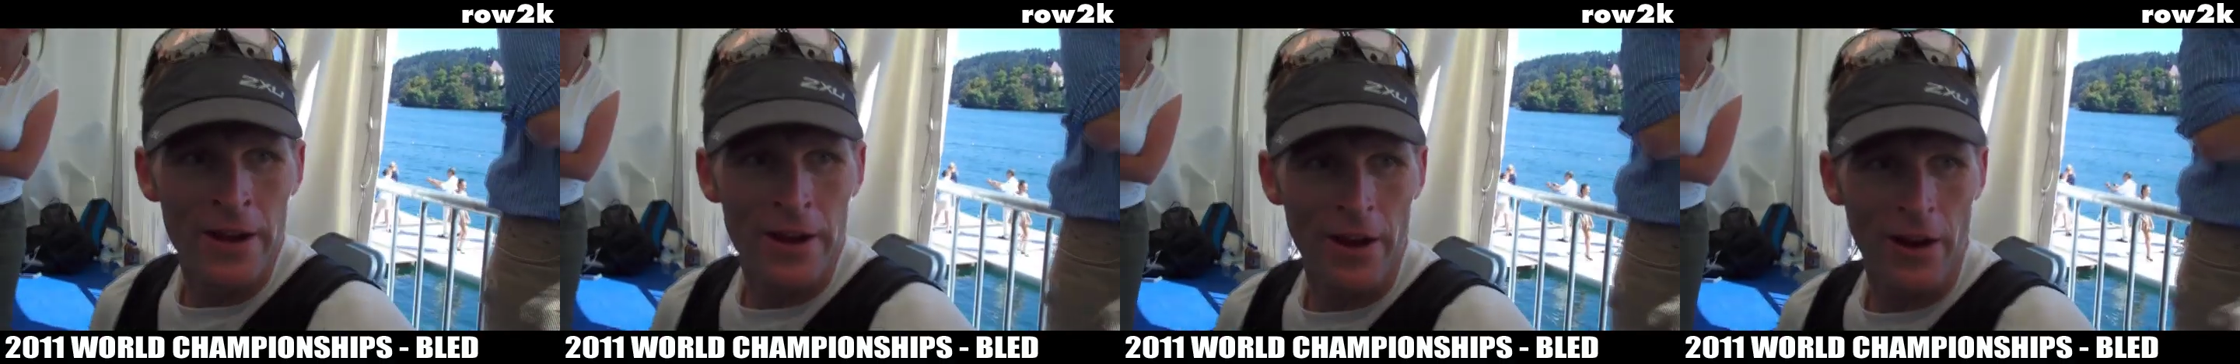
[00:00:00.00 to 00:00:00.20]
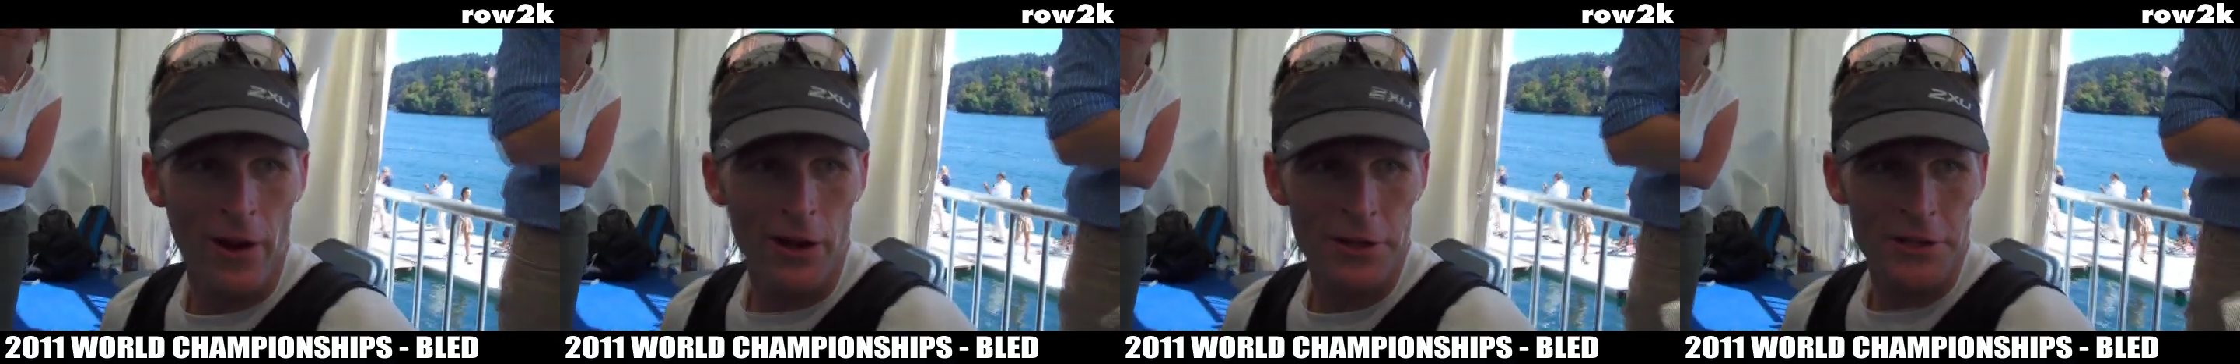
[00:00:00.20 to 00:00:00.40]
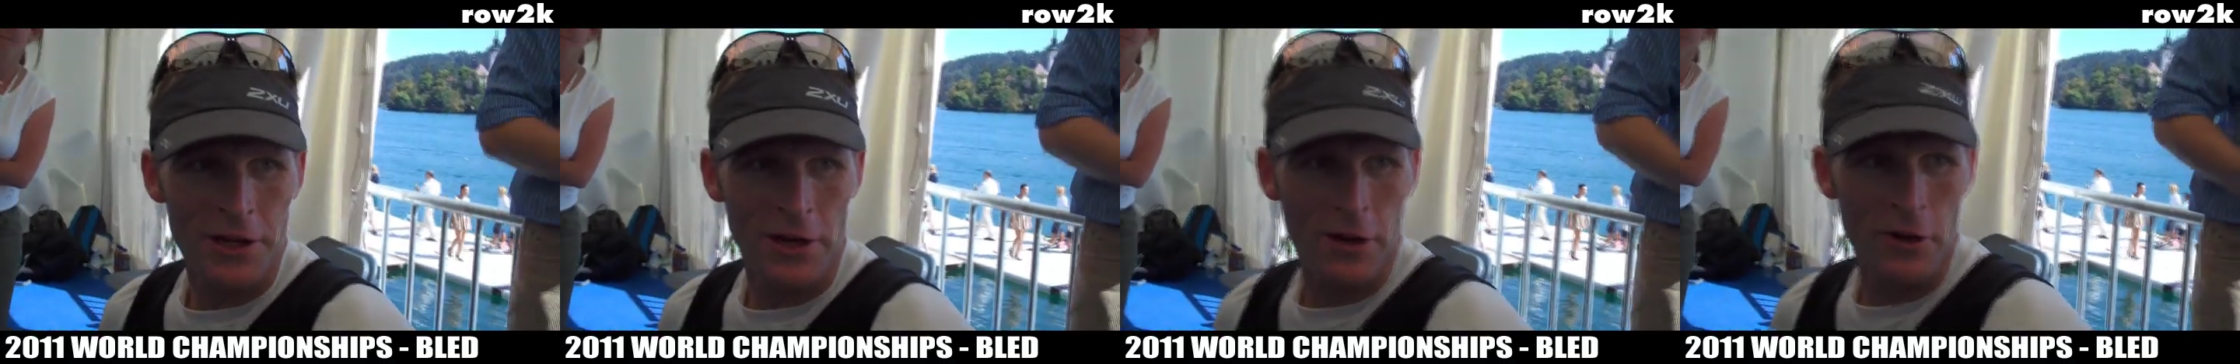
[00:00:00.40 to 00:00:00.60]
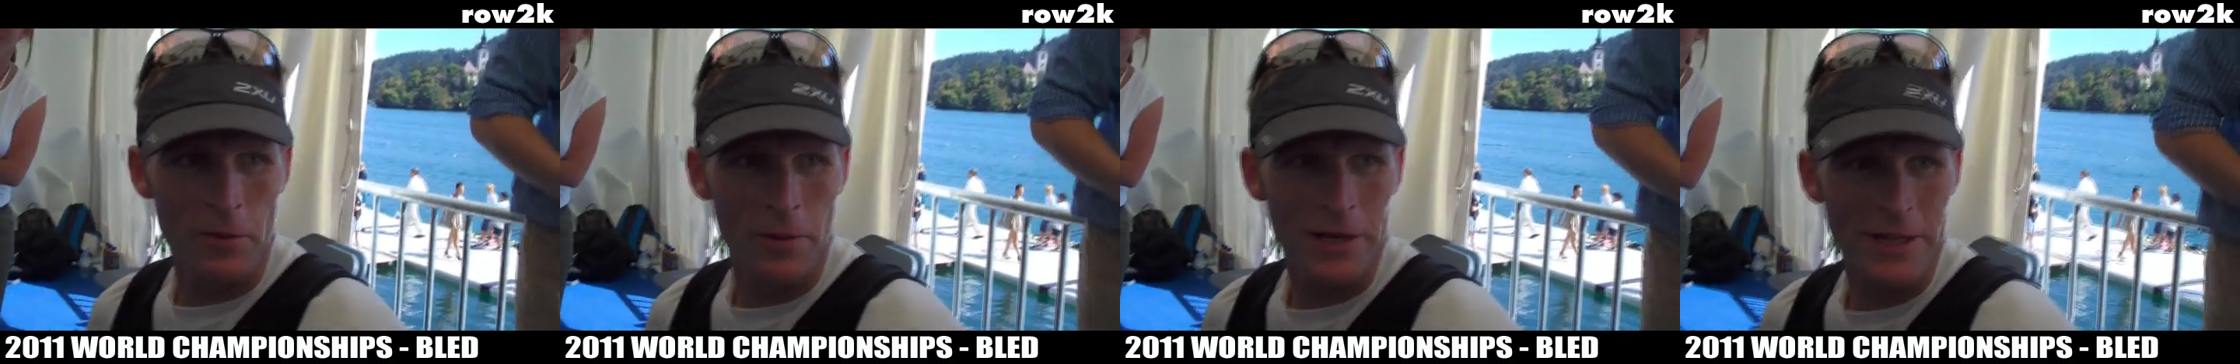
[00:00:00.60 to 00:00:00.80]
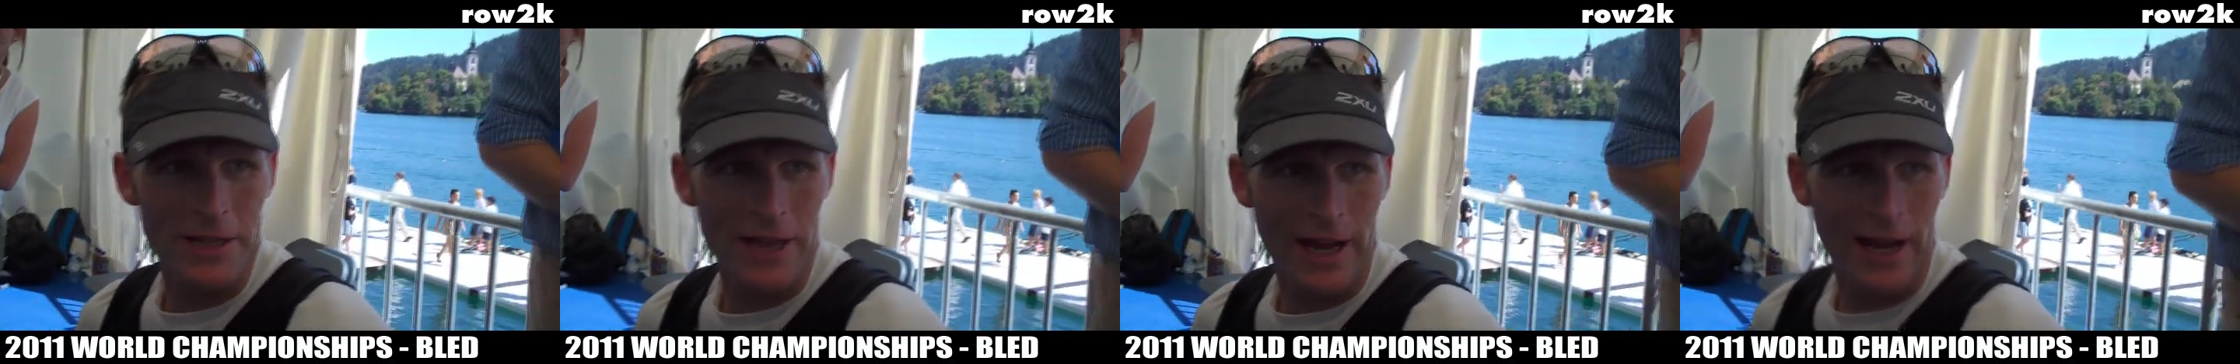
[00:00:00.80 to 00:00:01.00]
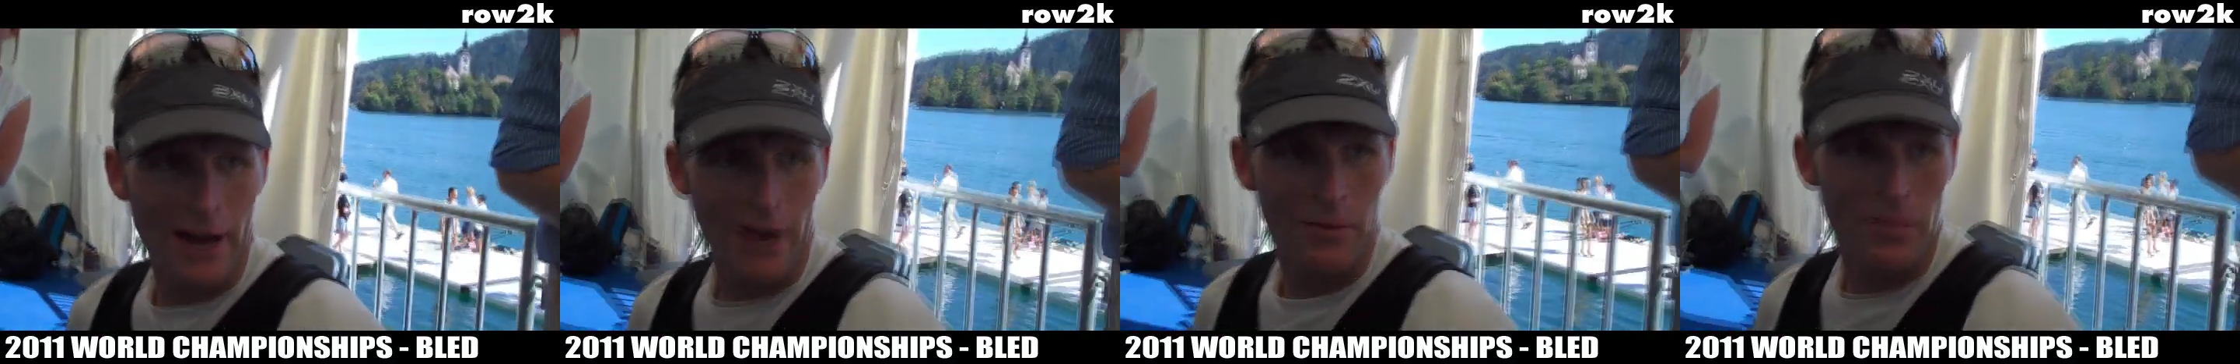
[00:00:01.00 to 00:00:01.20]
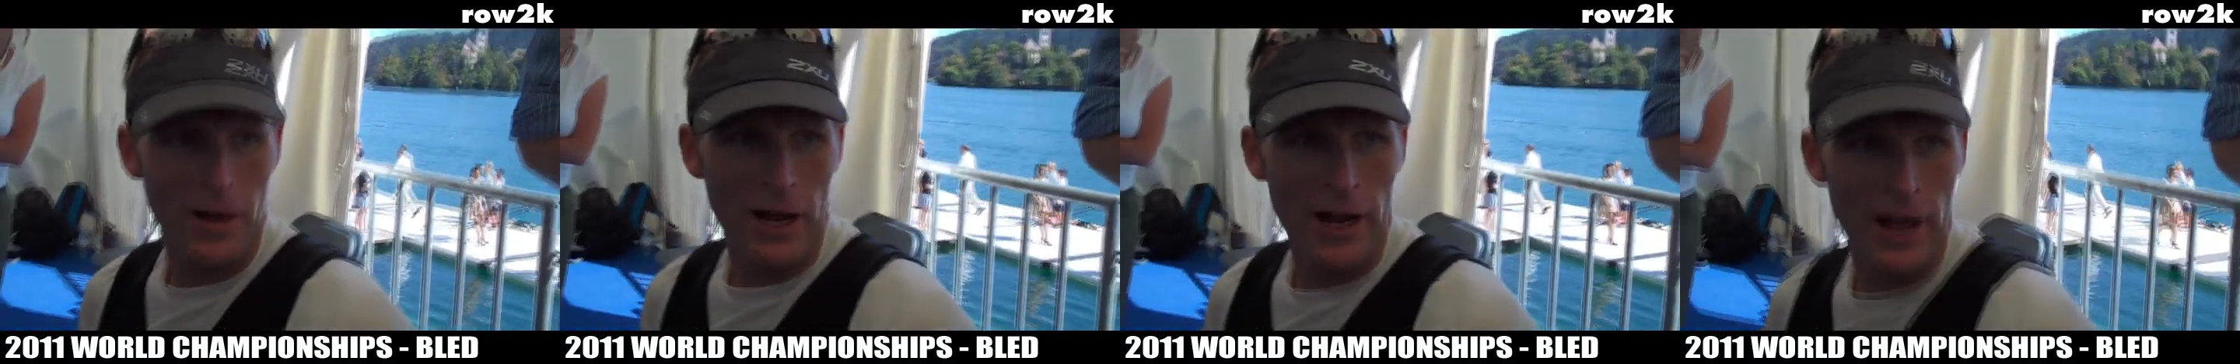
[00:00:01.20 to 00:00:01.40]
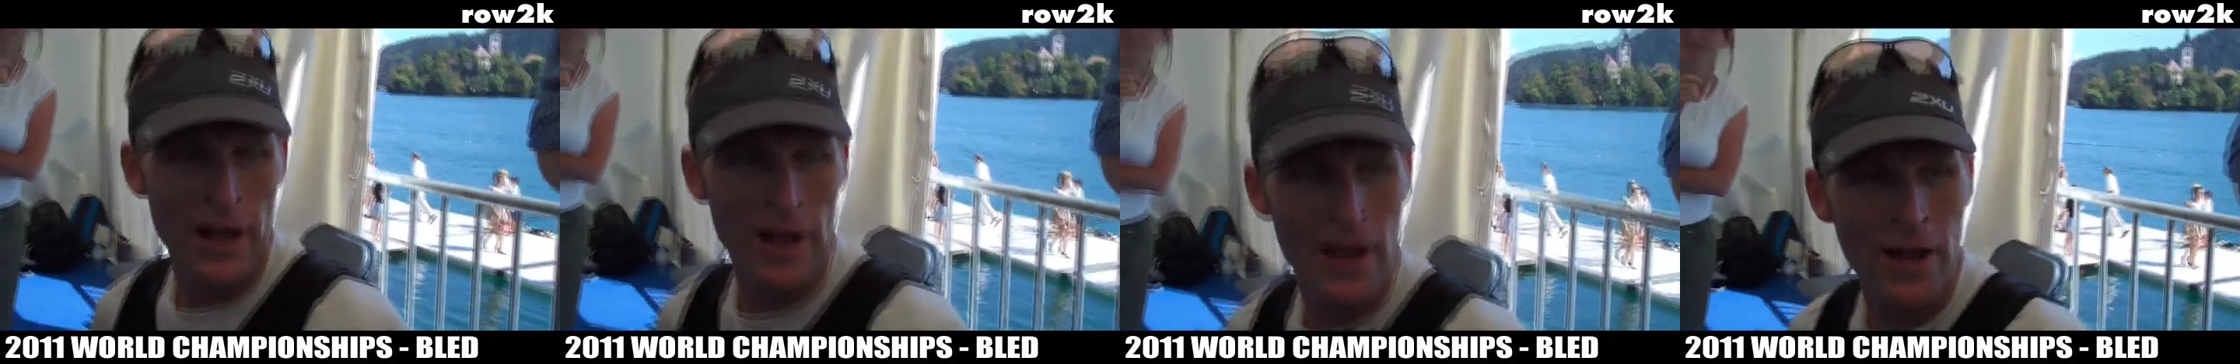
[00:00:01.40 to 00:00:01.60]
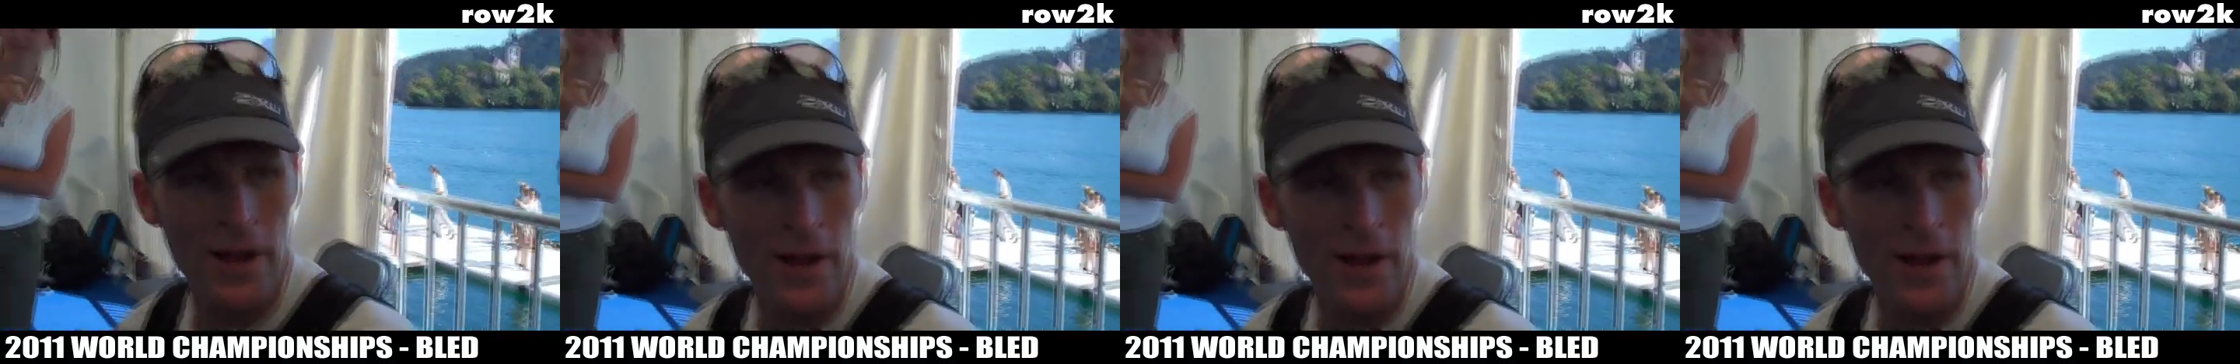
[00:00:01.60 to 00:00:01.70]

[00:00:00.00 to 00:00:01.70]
You know, lost a little bit to Alan, but